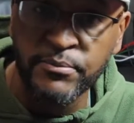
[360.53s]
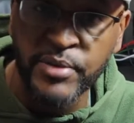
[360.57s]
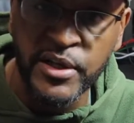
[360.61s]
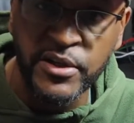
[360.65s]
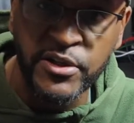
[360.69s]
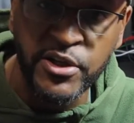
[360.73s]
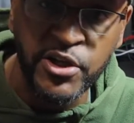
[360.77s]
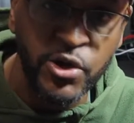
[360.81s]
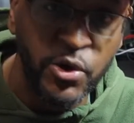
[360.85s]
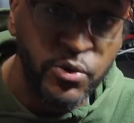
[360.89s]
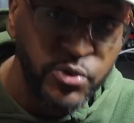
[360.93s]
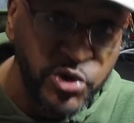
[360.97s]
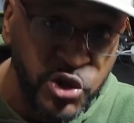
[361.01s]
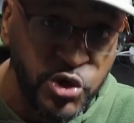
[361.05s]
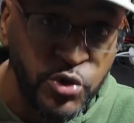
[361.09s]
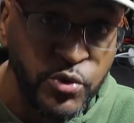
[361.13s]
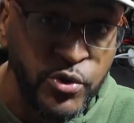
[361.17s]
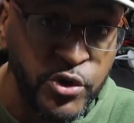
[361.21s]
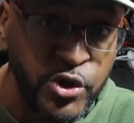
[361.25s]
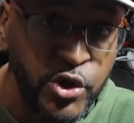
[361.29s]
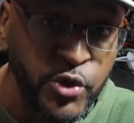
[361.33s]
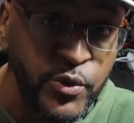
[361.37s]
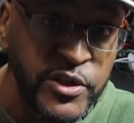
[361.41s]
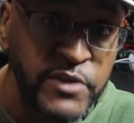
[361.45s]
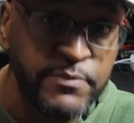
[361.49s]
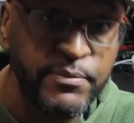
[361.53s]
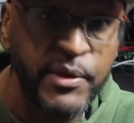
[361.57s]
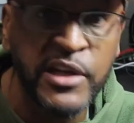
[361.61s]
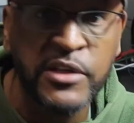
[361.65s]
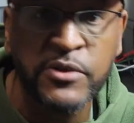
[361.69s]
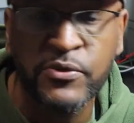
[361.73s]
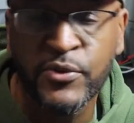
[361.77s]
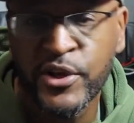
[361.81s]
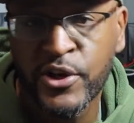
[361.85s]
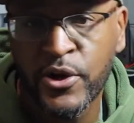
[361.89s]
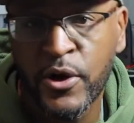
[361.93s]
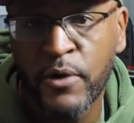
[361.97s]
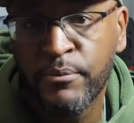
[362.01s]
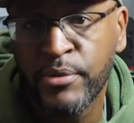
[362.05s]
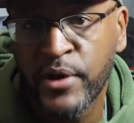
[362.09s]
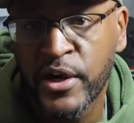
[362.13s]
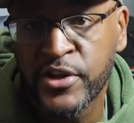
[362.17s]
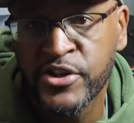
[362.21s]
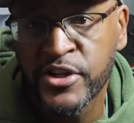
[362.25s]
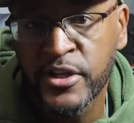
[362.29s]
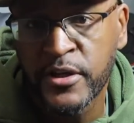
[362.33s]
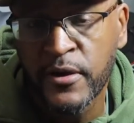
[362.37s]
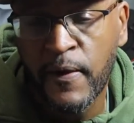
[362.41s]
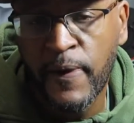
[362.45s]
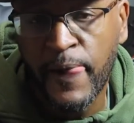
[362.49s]
But, do you do what's best for your
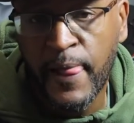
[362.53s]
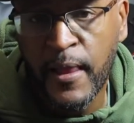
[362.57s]
budget.